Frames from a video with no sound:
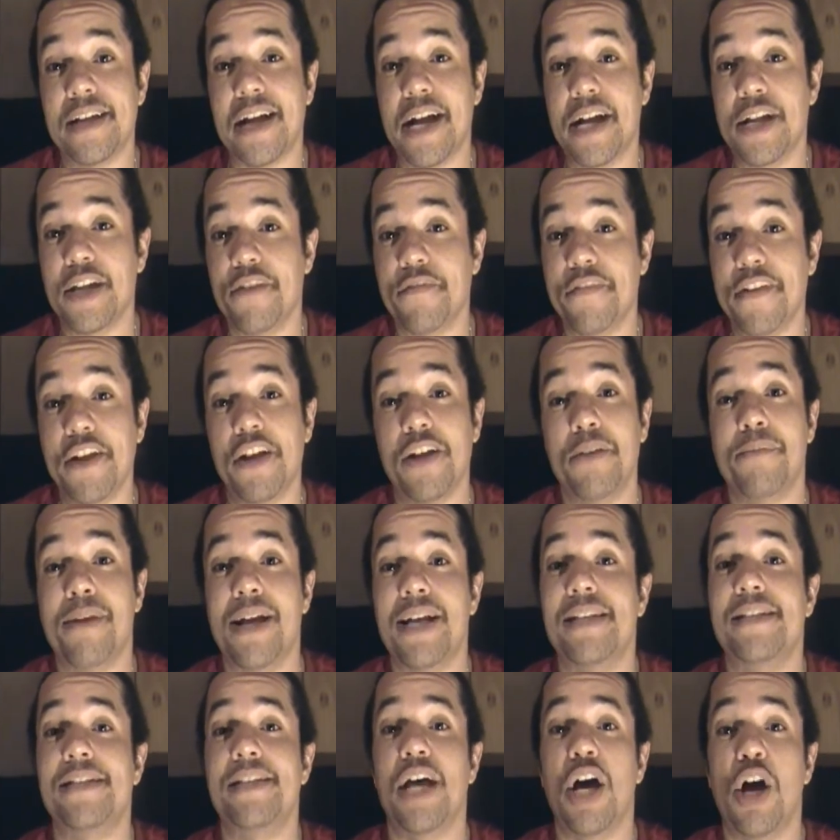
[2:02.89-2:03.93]
and tired of hearing
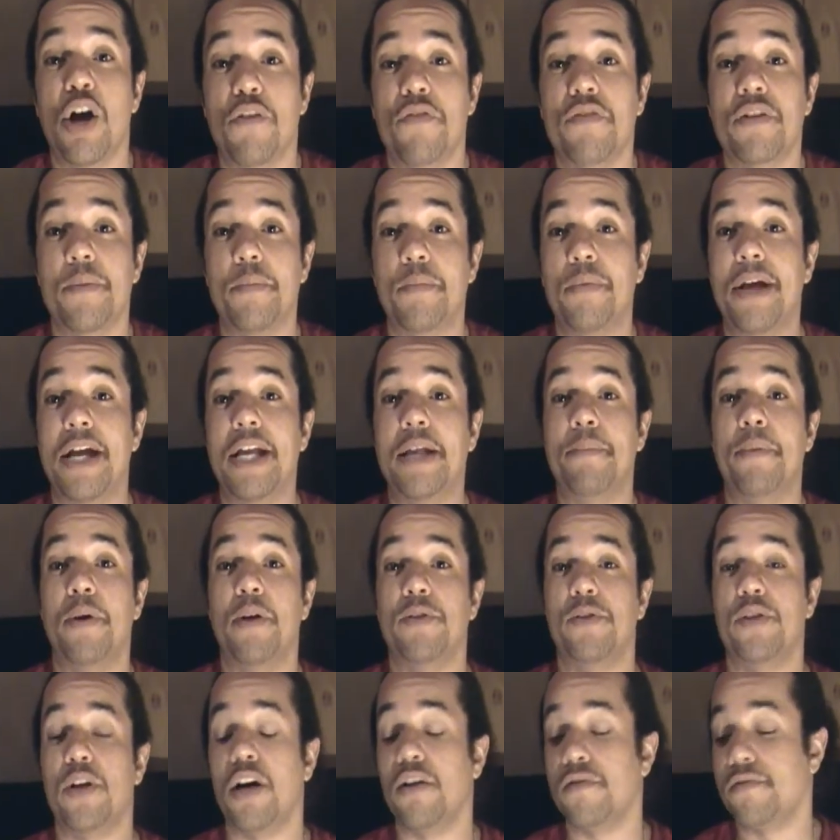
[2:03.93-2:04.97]
myself complain
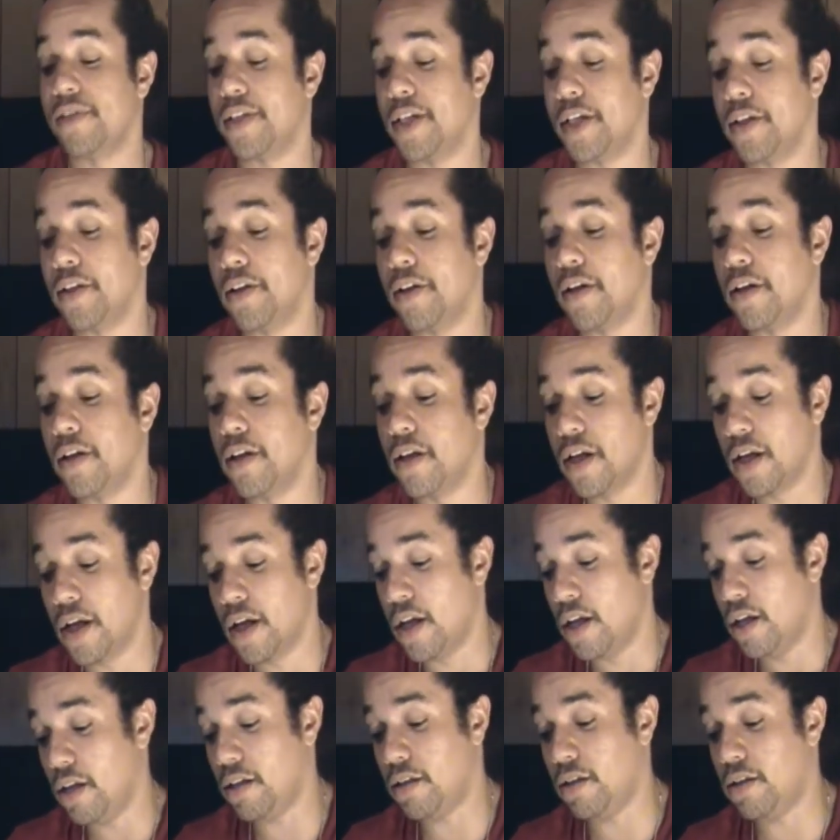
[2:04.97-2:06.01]
about Dolph Ziggler
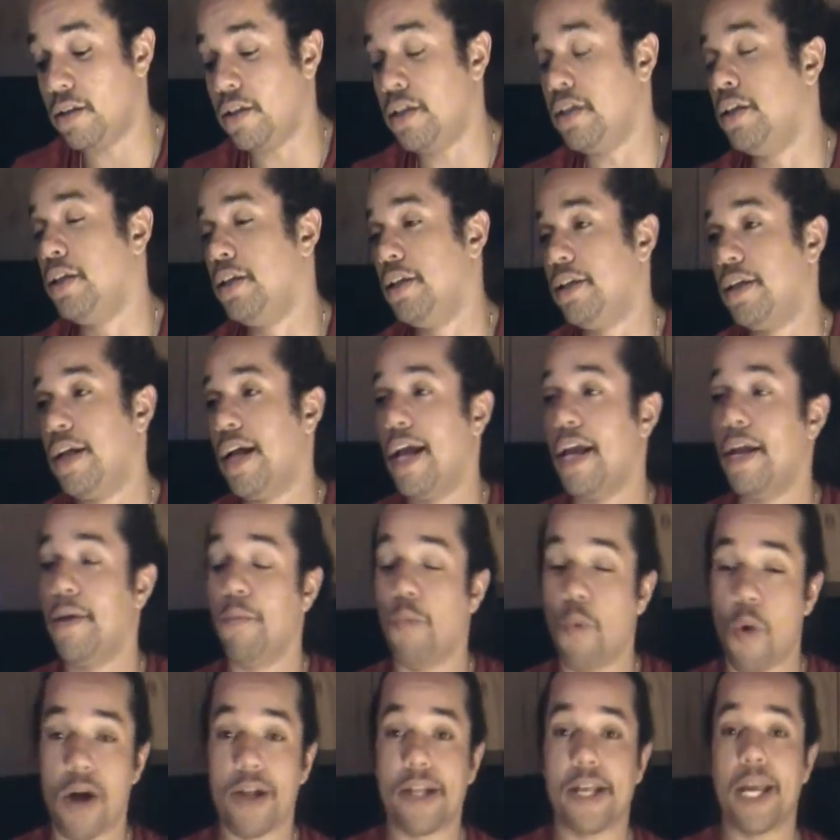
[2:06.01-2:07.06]

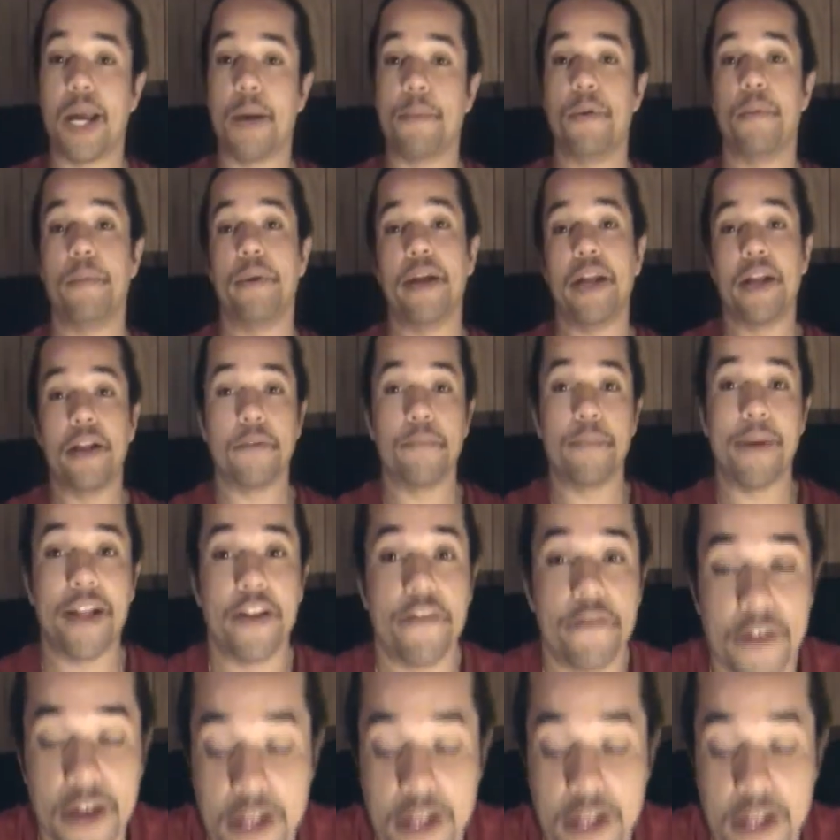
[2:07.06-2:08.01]
and wanting him to be in main